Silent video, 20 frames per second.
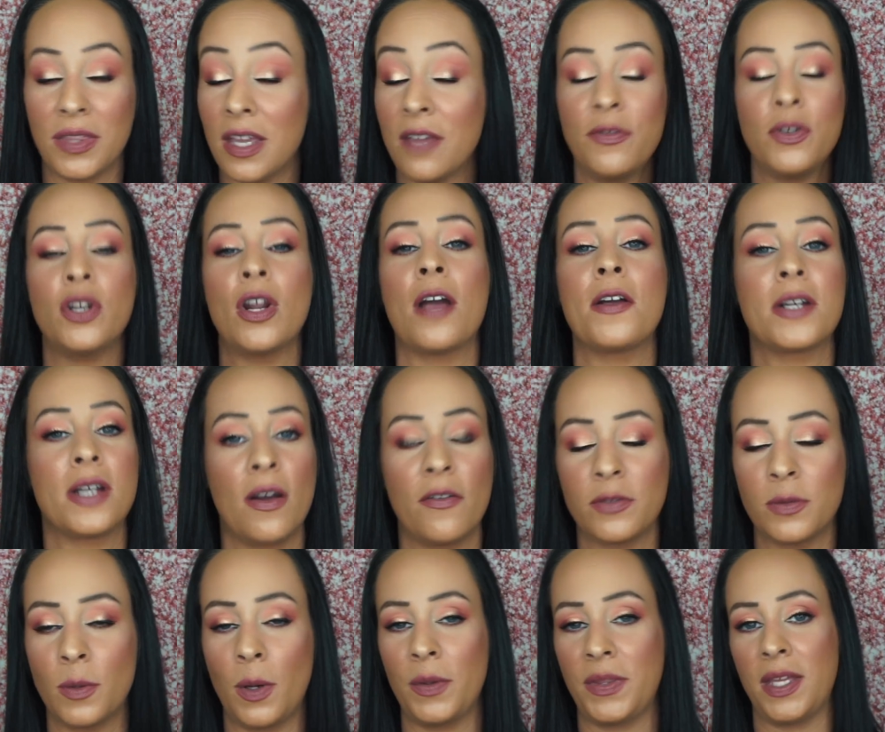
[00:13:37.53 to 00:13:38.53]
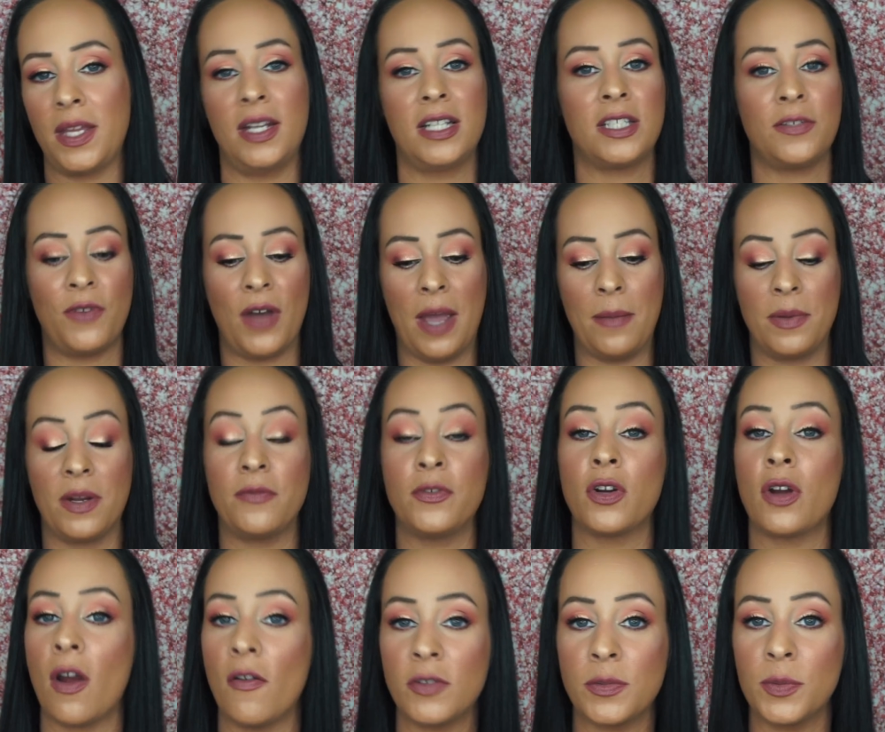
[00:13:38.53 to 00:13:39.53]
If you're not comfortable with it, it's fine. But if you're
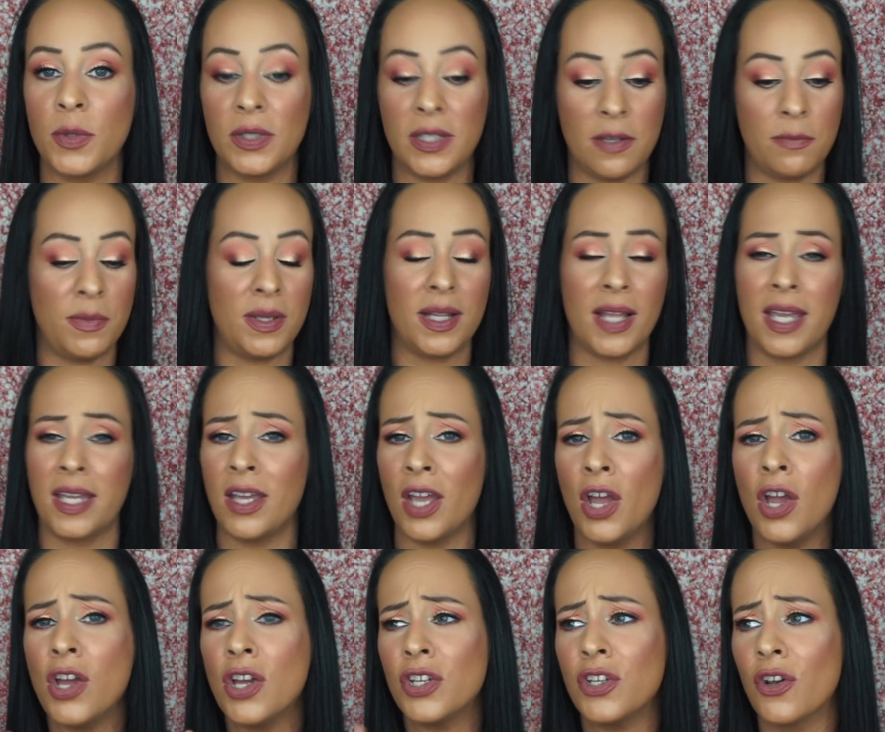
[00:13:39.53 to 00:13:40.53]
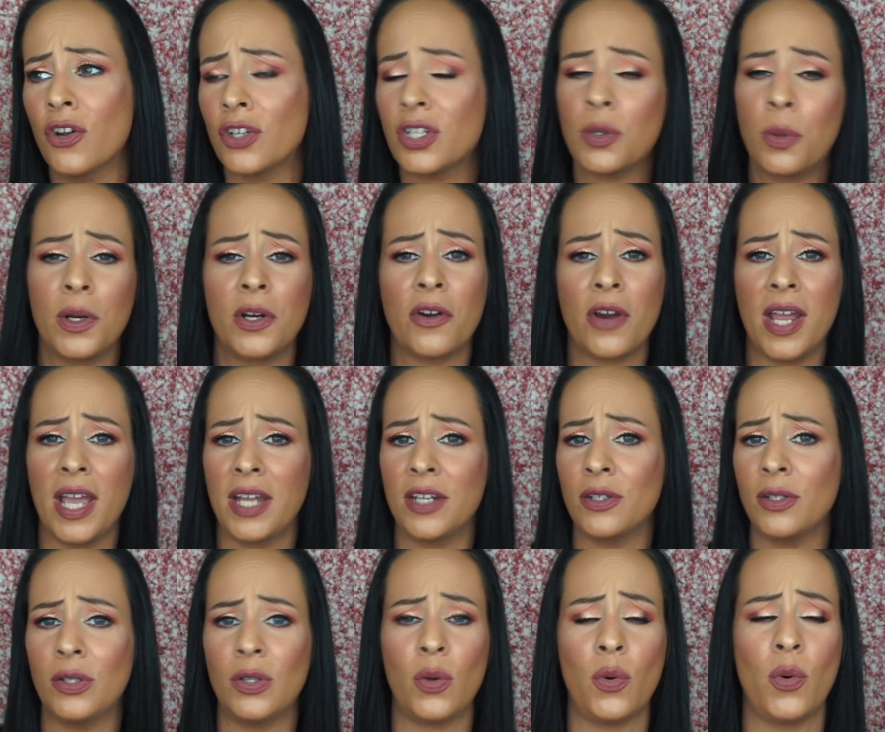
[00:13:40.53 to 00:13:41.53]
comfortable, leave me like your Twitter
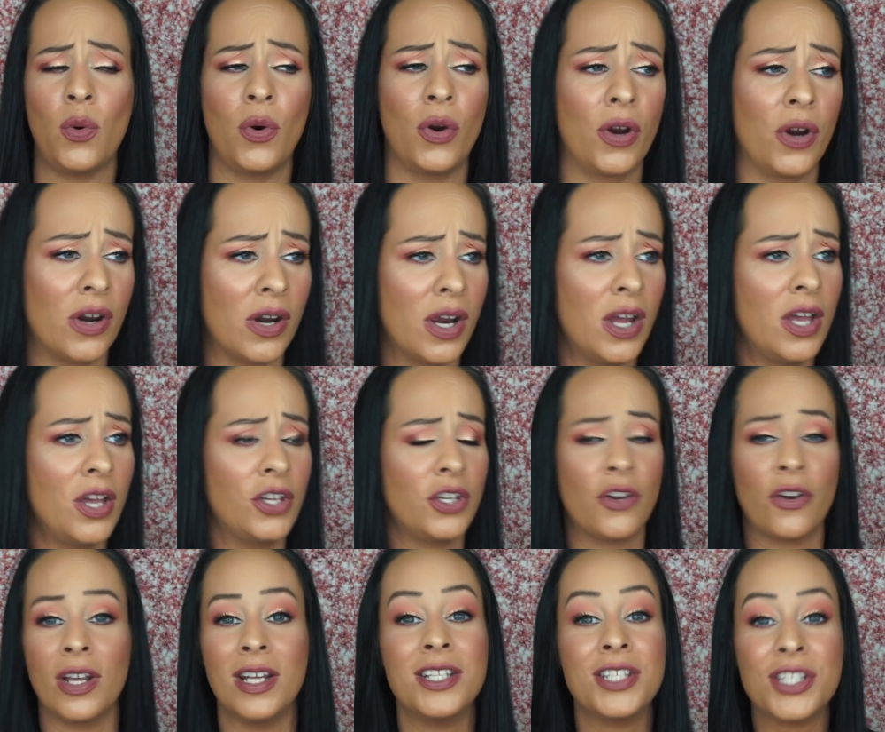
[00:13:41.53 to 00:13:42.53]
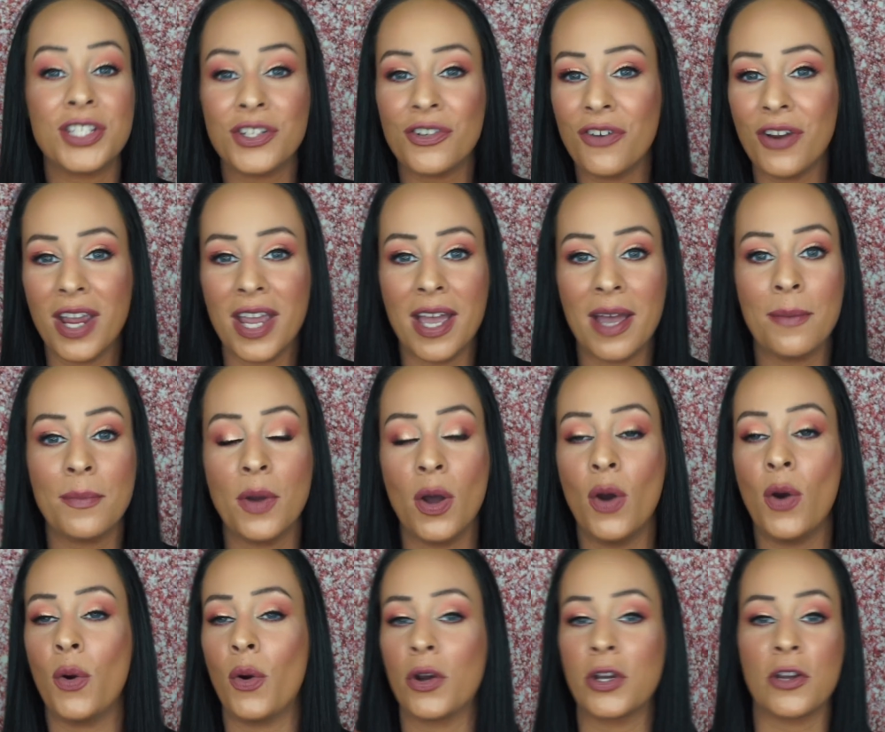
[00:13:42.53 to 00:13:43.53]
handle or your Instagram
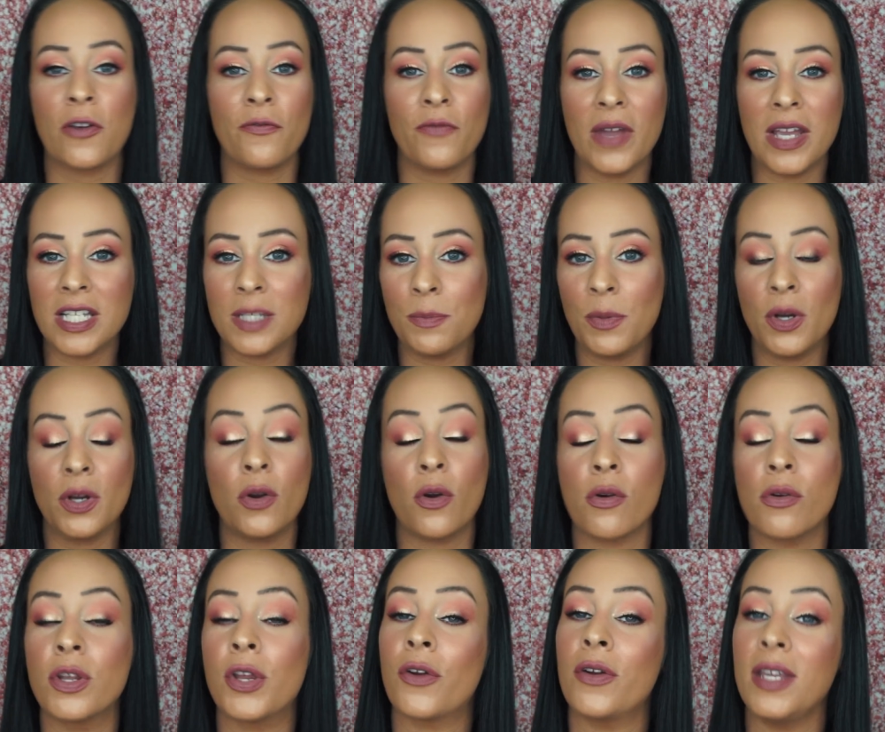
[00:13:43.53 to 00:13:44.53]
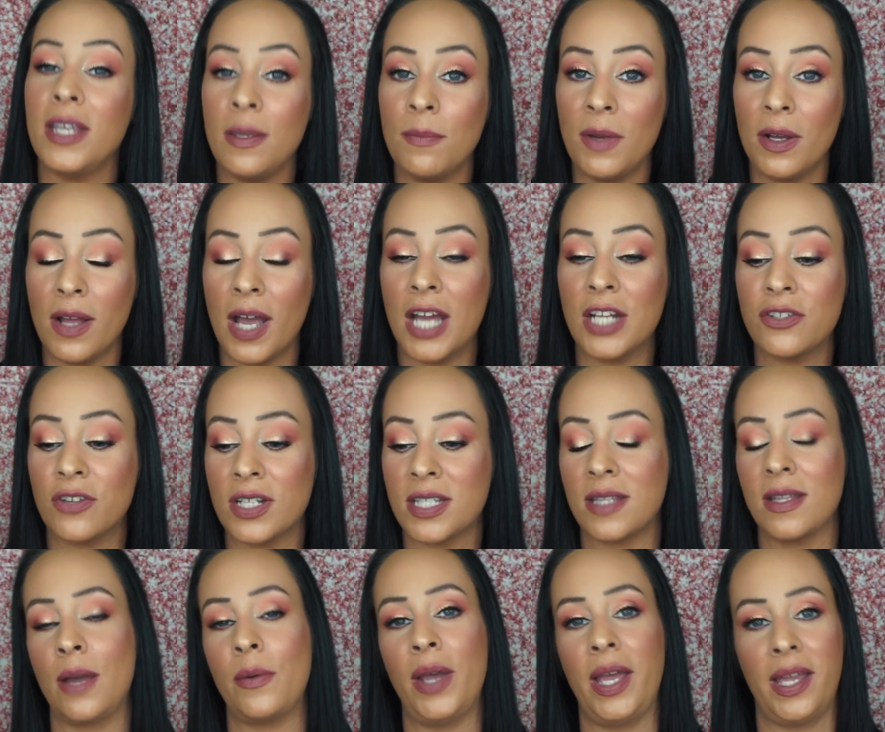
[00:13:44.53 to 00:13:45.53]
or your Facebook or your email address, and
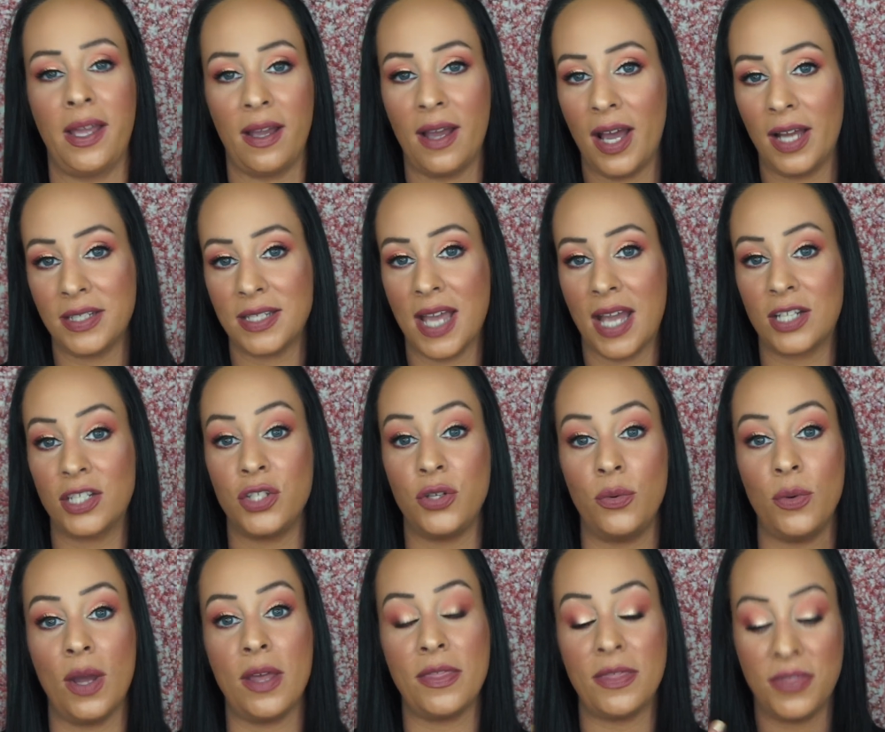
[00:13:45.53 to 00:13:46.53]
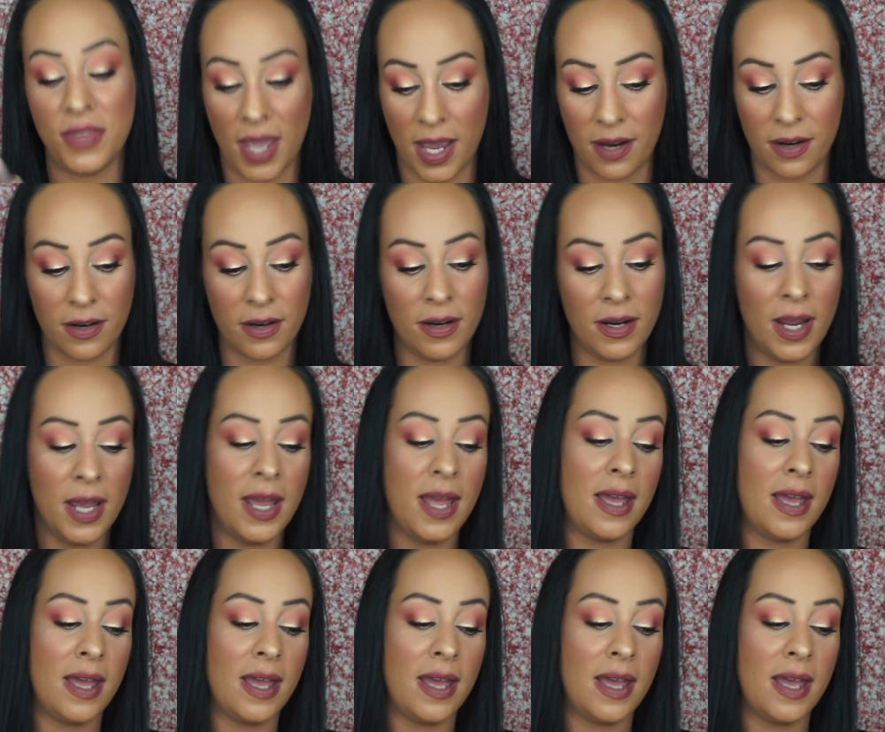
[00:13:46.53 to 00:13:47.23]
that way I can contact you there.